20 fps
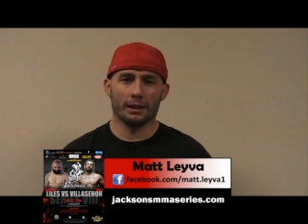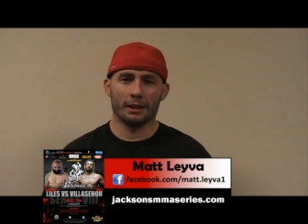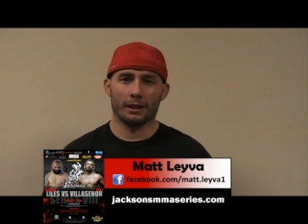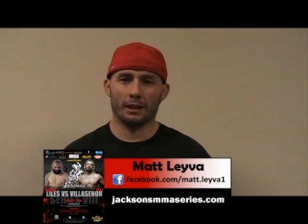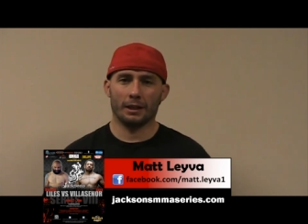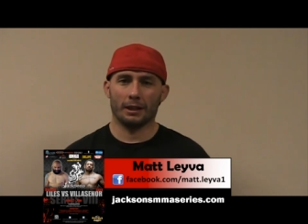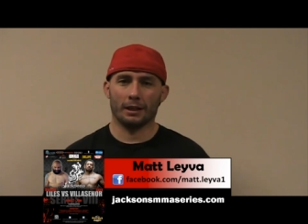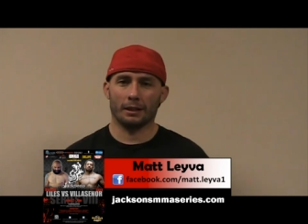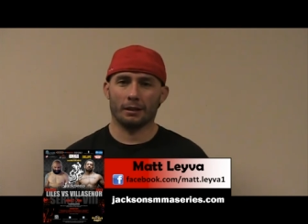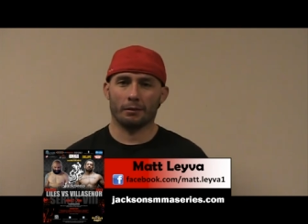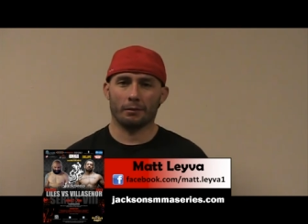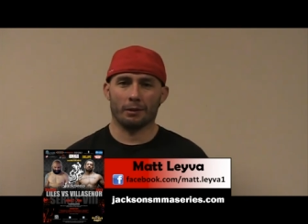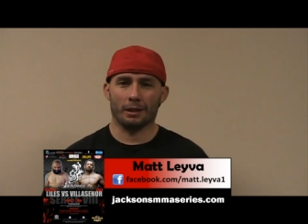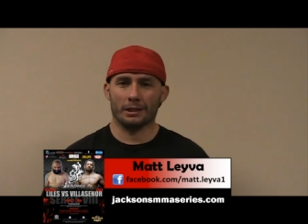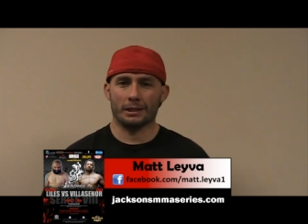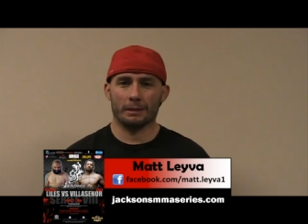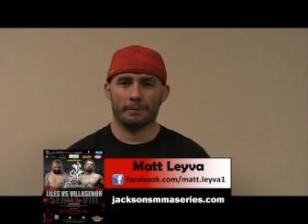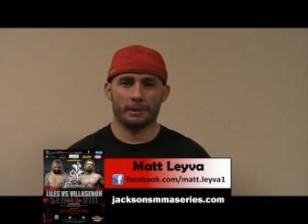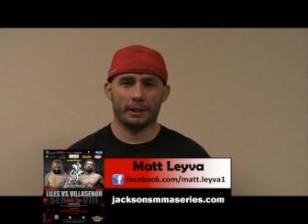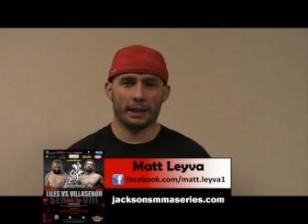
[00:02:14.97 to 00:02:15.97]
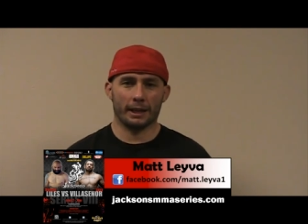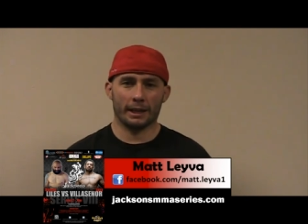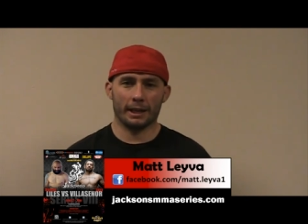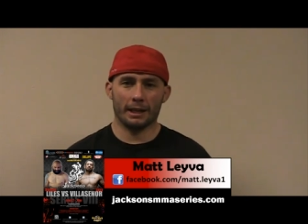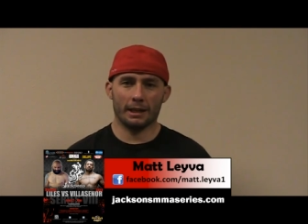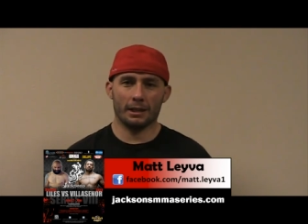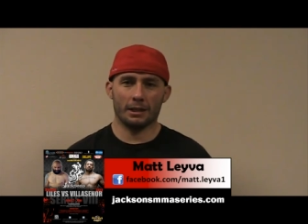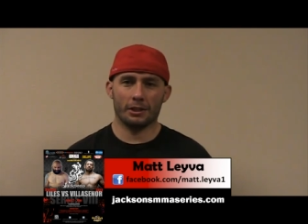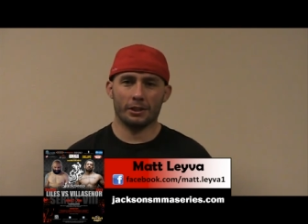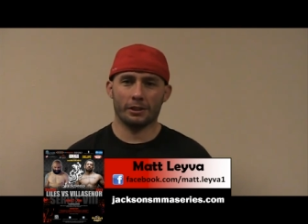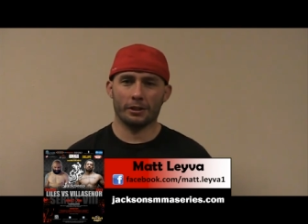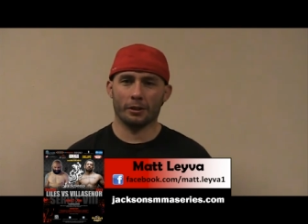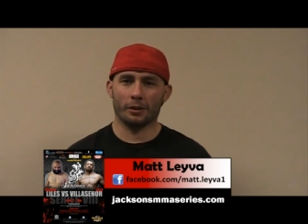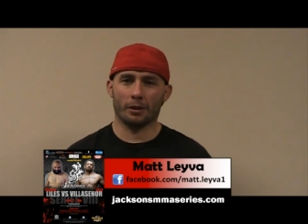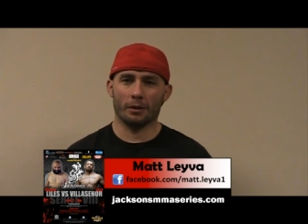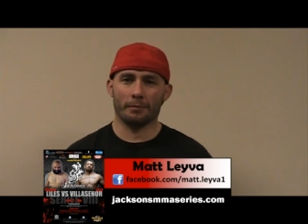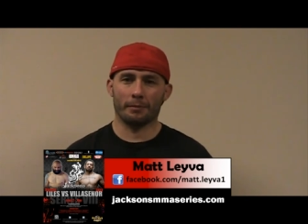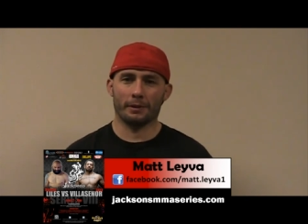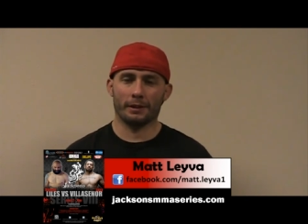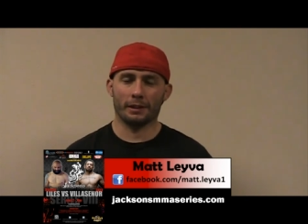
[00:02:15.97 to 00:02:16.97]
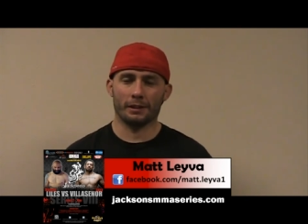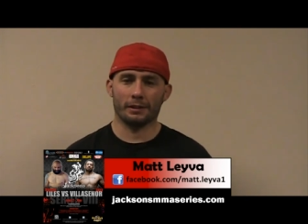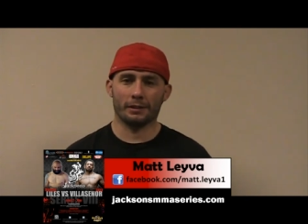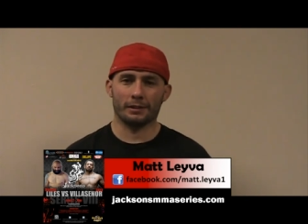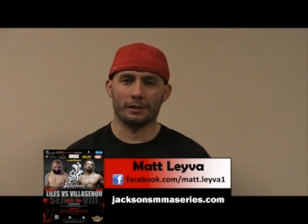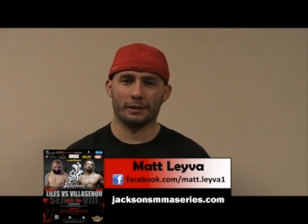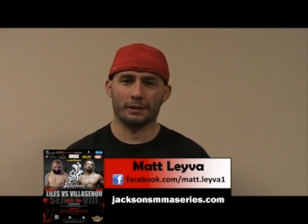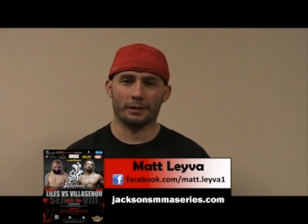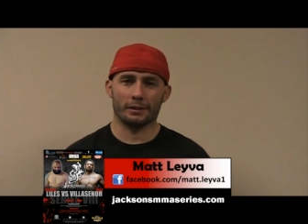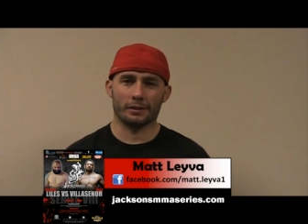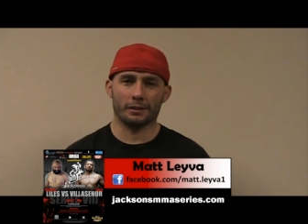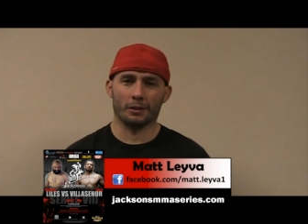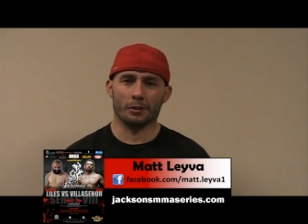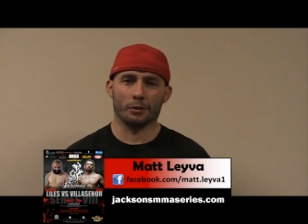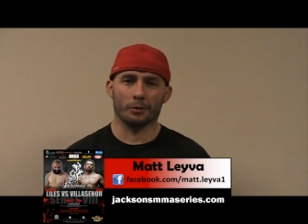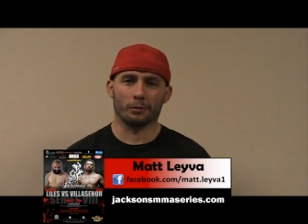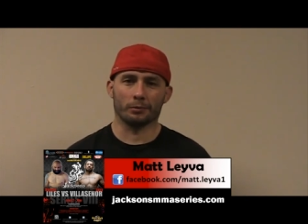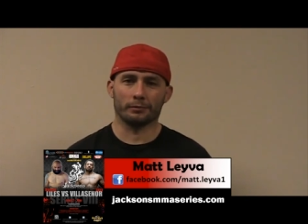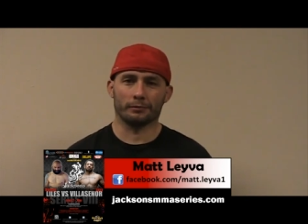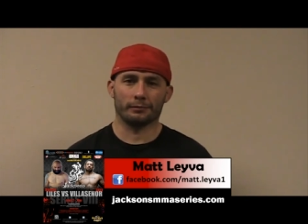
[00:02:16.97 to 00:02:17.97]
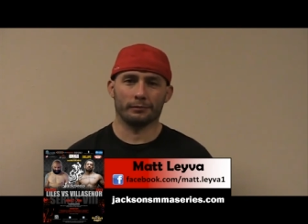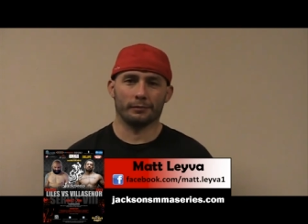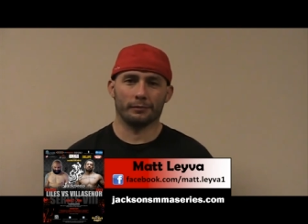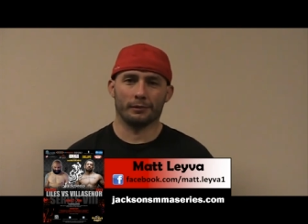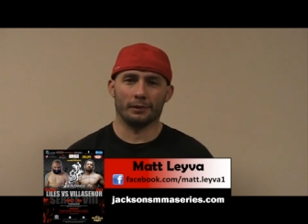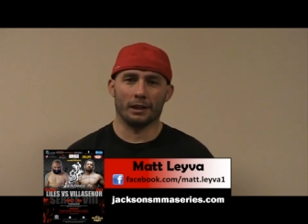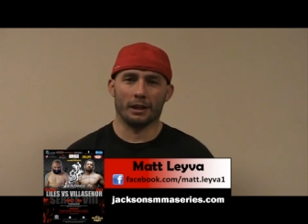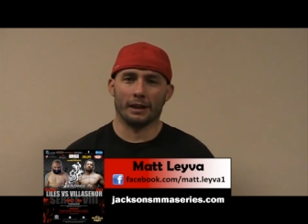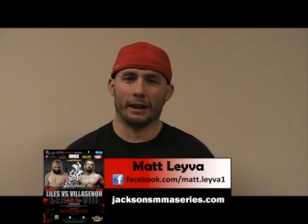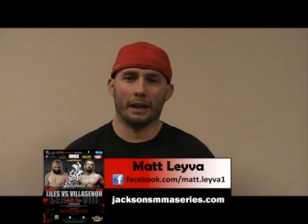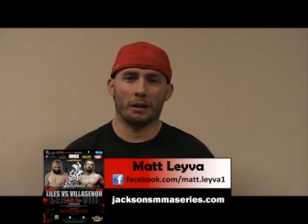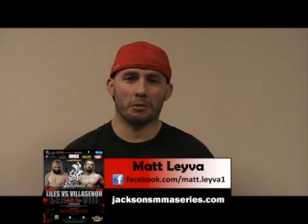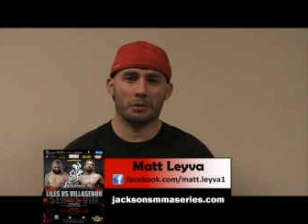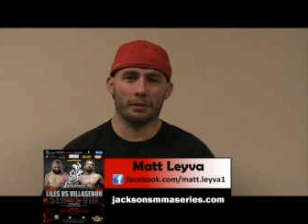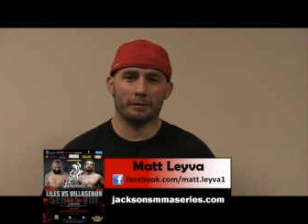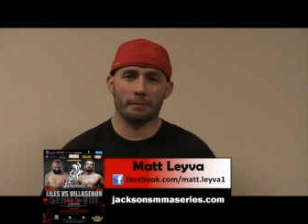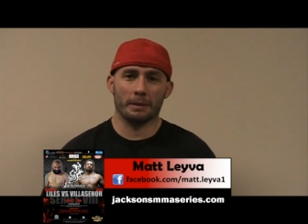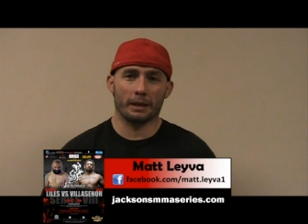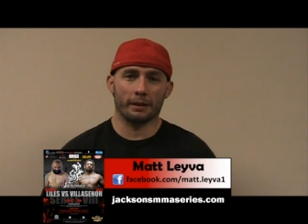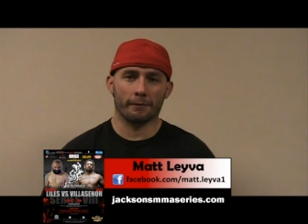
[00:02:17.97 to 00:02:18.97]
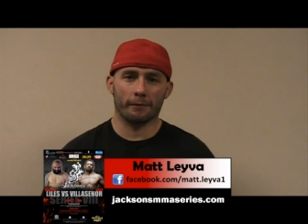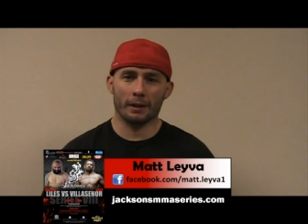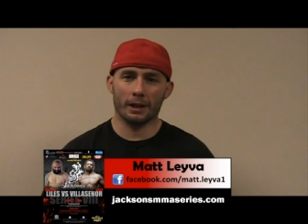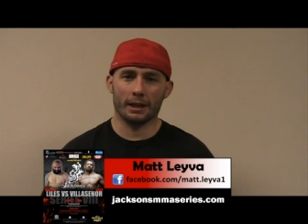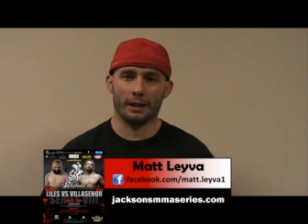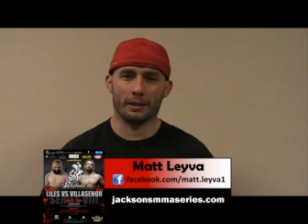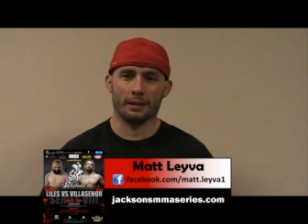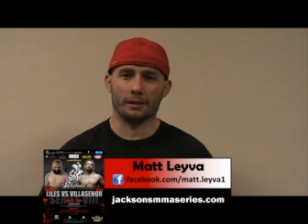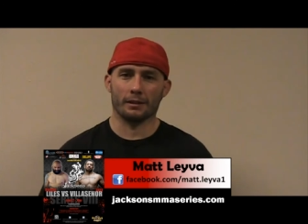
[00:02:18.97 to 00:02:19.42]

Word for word: Uh, when I step in that cage, you know, there's there's no not an ounce of being afraid.